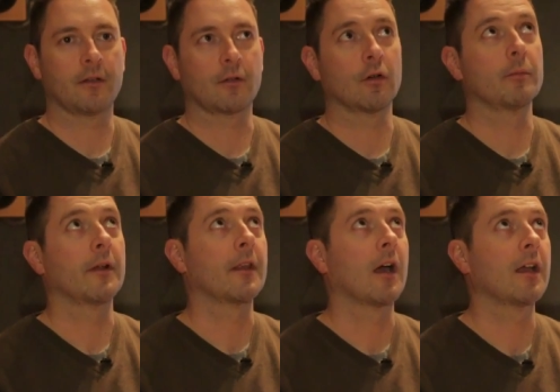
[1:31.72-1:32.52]

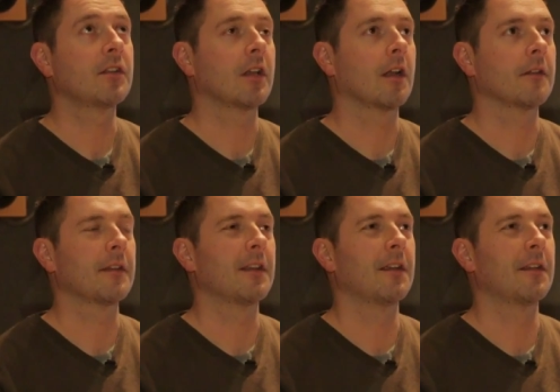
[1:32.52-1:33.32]
incorporate the height channels
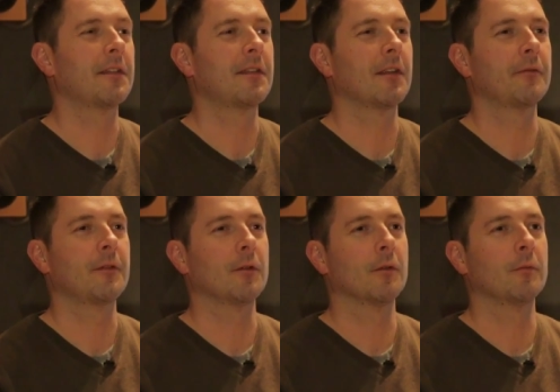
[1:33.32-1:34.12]
is
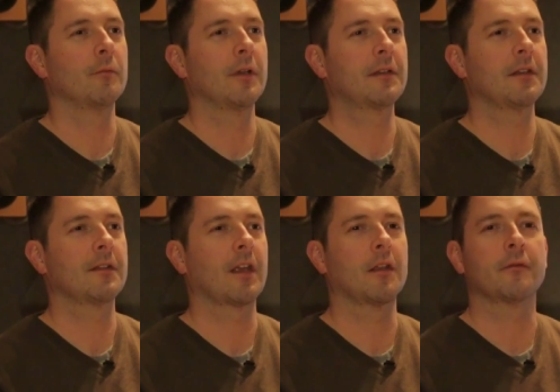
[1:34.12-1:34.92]
if you're mixing
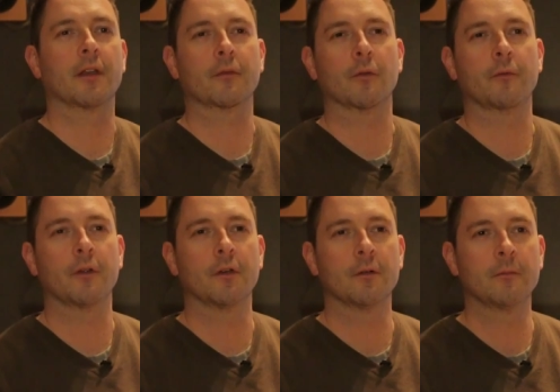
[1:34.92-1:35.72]
sound effects for
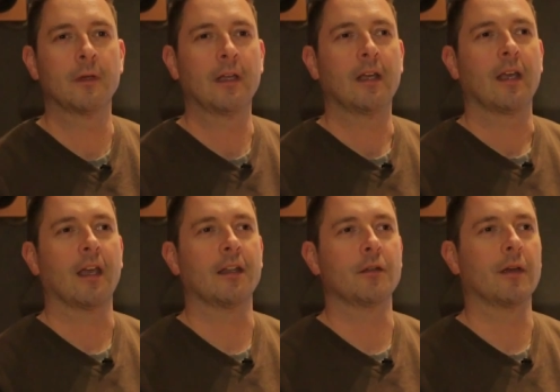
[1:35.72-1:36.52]
film
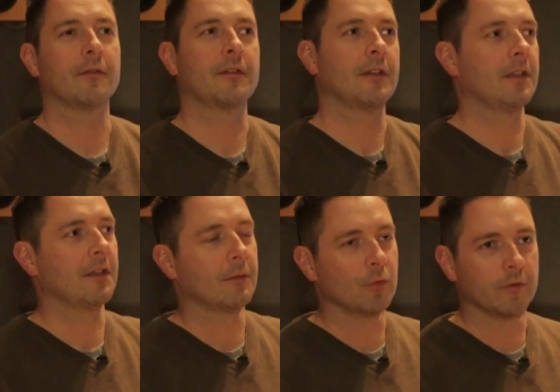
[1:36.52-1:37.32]
and you have a scene
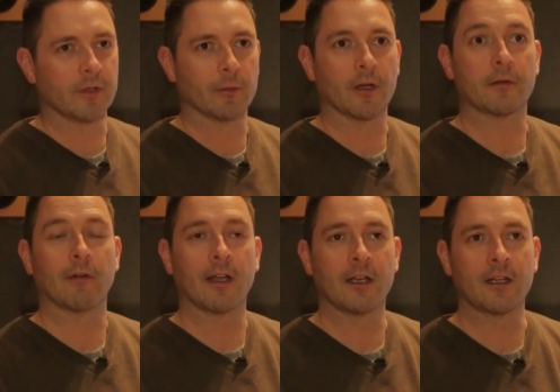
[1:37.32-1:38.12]
in the movie where it's
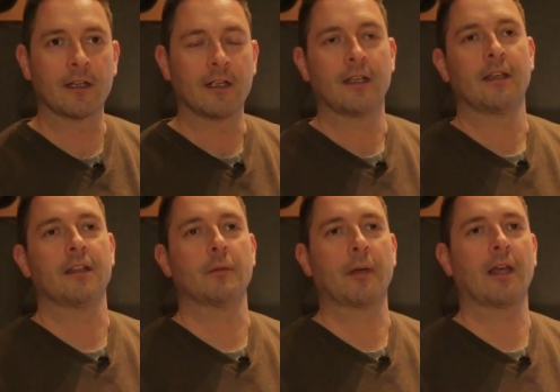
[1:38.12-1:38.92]
raining.
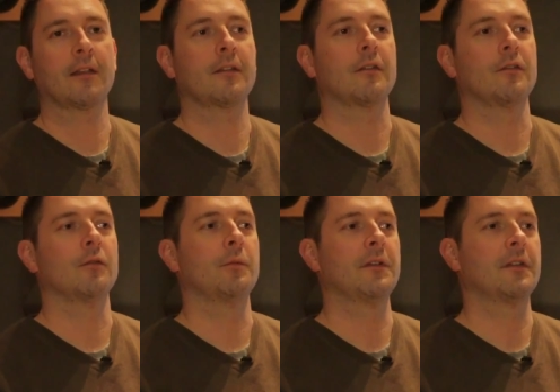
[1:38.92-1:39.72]
In the past,
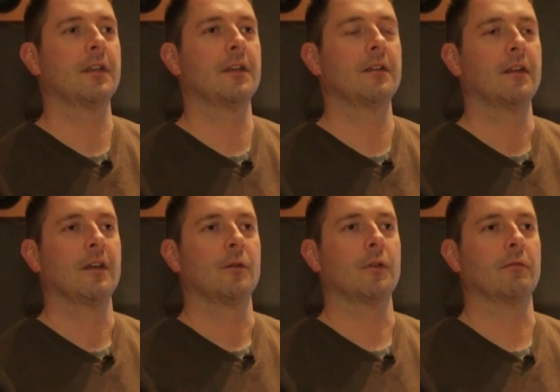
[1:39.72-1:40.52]
you'd be sitting
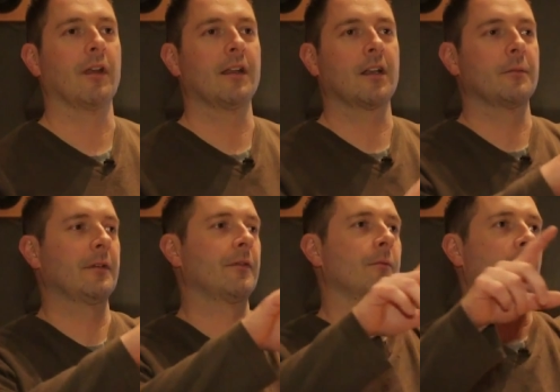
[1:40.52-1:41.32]
with rain
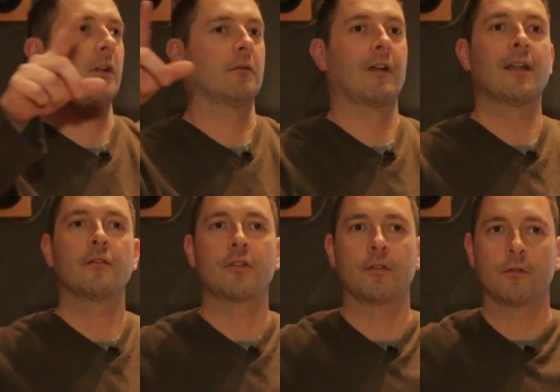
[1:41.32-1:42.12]
coming from all
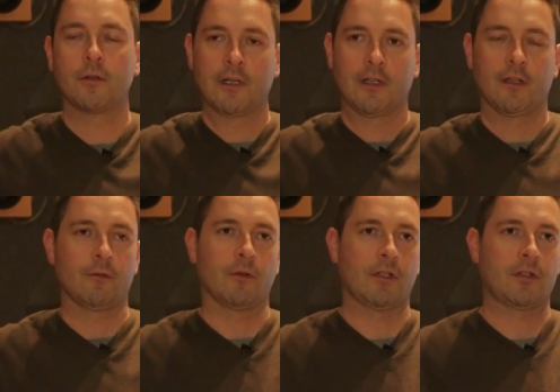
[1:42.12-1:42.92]
around you,
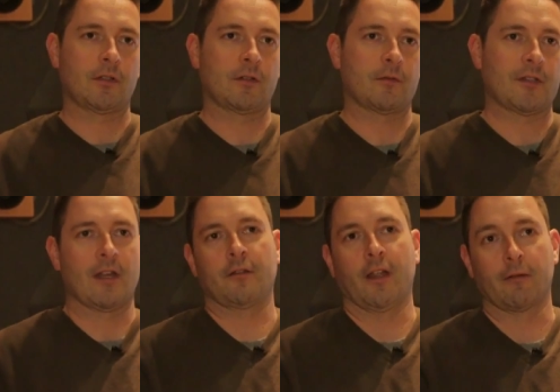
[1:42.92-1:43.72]
which
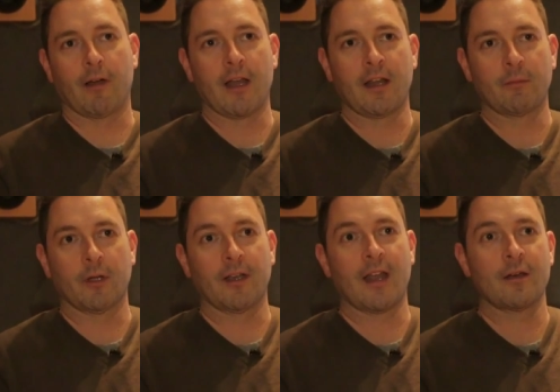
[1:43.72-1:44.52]
sounds like rain,
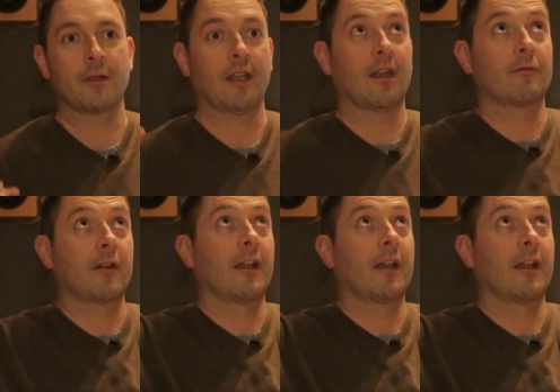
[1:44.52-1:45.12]
but now we can have